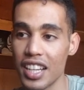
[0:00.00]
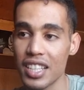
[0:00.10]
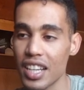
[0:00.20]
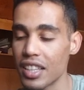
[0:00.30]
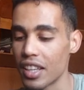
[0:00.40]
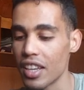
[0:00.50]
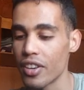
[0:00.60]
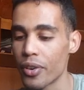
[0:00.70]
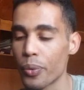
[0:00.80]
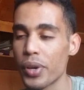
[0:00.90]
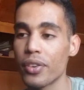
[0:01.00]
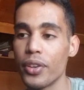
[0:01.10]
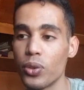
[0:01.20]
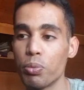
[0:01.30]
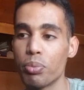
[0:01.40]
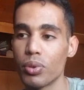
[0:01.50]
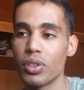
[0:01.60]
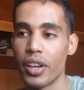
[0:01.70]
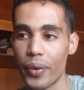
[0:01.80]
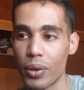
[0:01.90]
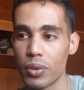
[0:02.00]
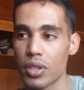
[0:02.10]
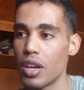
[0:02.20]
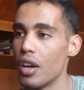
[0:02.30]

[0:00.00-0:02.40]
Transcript: inside here we are going to put the routes.